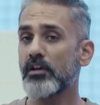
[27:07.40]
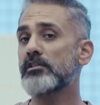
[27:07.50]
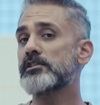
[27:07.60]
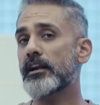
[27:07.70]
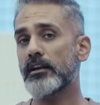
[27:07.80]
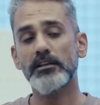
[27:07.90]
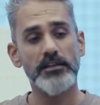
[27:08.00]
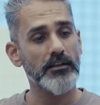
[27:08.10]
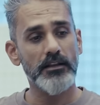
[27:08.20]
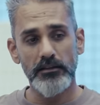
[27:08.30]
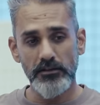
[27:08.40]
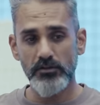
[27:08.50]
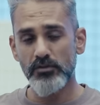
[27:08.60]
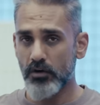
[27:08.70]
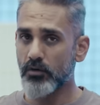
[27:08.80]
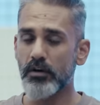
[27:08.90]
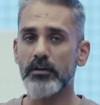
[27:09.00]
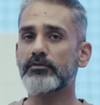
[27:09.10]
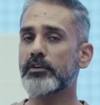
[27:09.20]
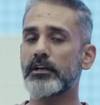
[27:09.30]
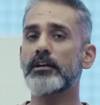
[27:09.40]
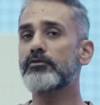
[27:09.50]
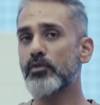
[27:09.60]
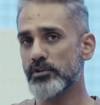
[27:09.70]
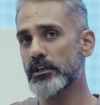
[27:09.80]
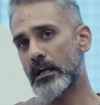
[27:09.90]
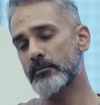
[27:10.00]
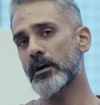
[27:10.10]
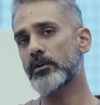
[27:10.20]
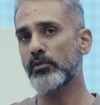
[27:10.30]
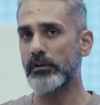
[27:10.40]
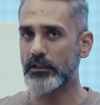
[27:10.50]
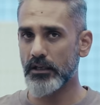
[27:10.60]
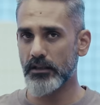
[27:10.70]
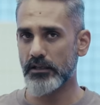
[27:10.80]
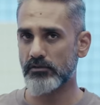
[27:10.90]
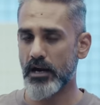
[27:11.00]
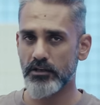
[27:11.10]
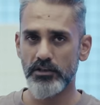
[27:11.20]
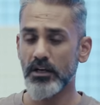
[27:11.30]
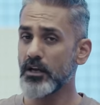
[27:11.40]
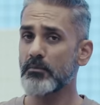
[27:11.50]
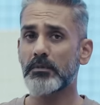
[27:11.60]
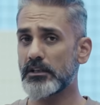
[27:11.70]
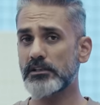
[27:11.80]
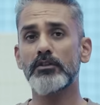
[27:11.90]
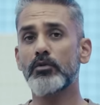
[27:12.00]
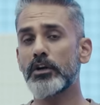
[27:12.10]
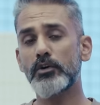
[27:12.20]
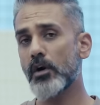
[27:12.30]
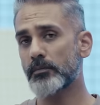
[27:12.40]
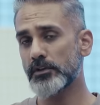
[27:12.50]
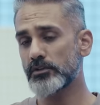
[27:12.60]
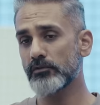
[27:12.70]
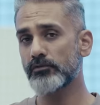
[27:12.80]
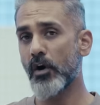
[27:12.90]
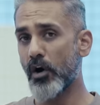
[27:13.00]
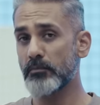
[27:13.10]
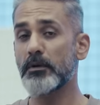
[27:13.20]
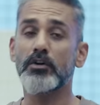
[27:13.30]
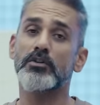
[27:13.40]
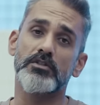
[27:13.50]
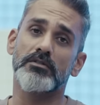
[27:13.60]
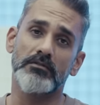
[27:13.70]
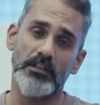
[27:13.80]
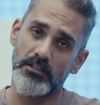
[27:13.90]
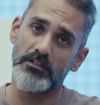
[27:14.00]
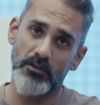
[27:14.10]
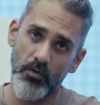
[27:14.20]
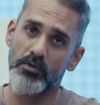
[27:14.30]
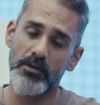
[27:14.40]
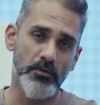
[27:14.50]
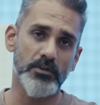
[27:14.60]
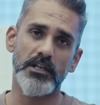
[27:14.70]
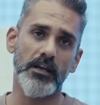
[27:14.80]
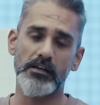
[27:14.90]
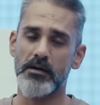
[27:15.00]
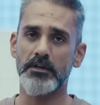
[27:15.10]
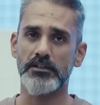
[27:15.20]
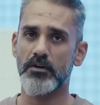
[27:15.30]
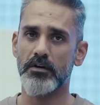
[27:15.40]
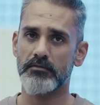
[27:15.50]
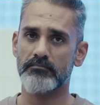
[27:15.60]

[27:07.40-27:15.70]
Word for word: rejecting saying that this is not good enough for India, forcing Yamaha to rethink their strategy. But these are the only two options you've got because this is the only motorcycle Yamaha's got.